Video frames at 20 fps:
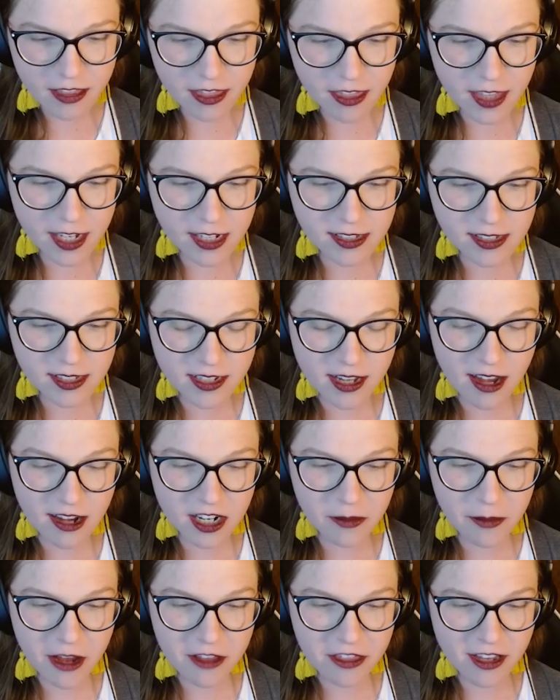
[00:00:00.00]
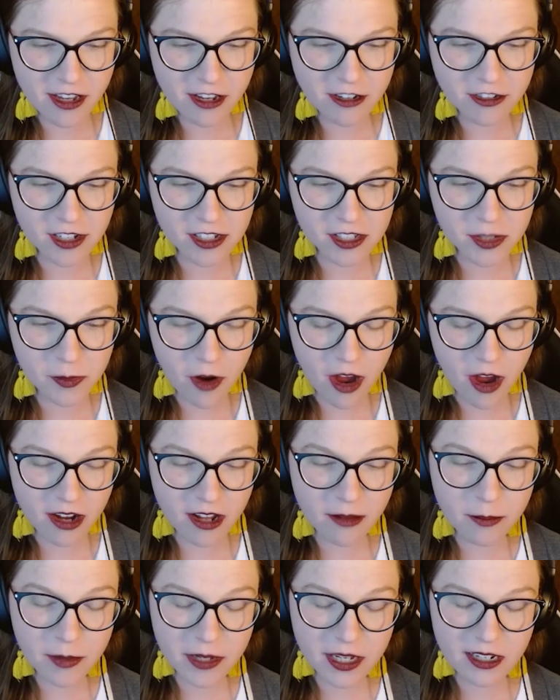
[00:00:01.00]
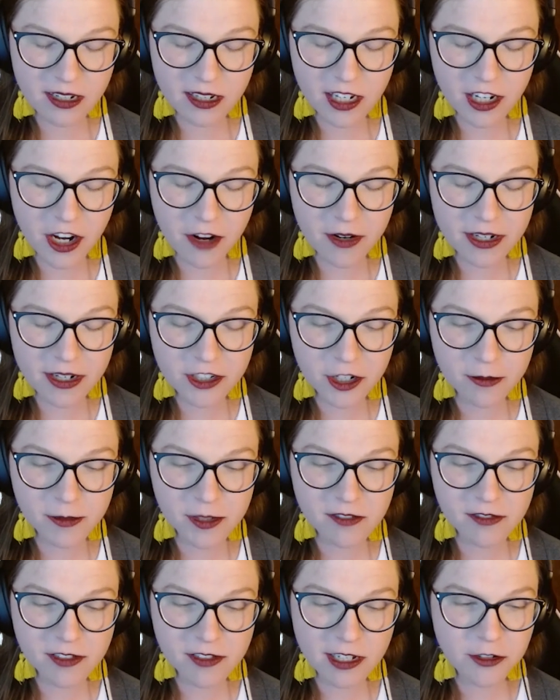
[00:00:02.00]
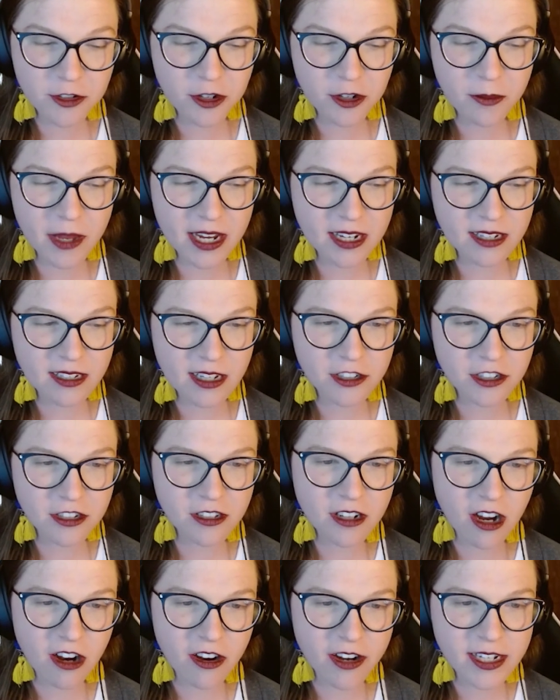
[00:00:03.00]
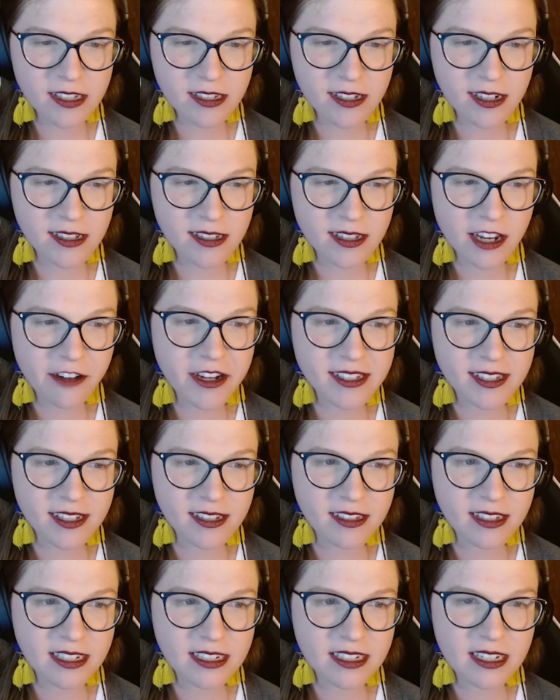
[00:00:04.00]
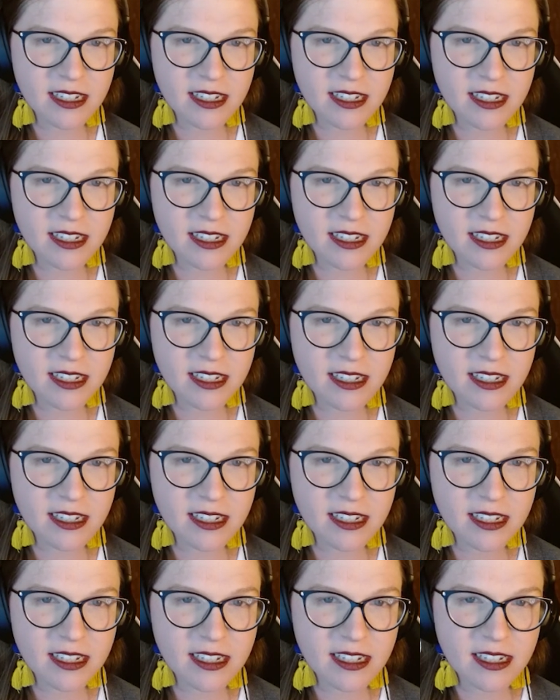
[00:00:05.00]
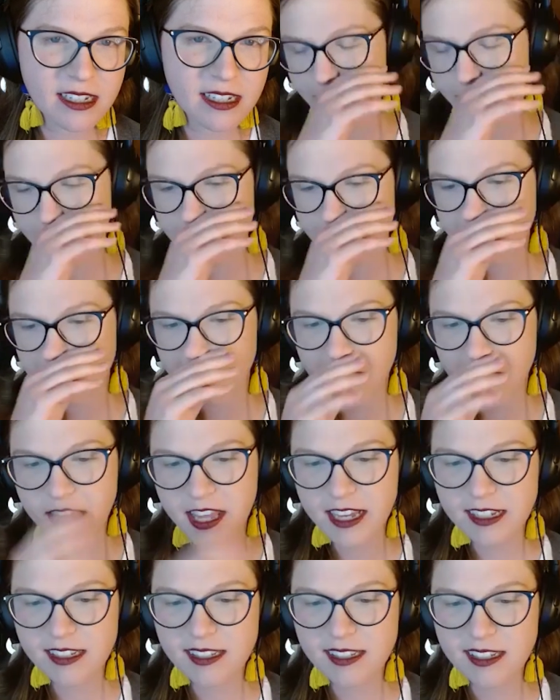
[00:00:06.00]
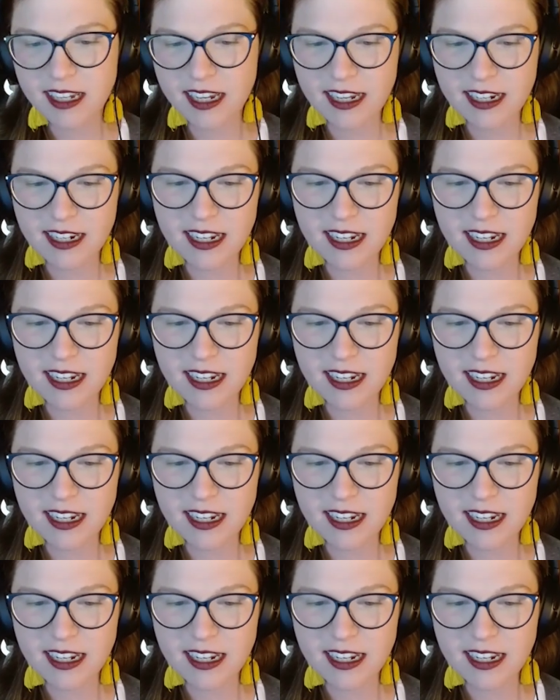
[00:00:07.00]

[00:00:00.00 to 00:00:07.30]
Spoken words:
things to talk about that you just brought up. But, you know, in terms of central bank digital currencies, I recently did a podcast on this. And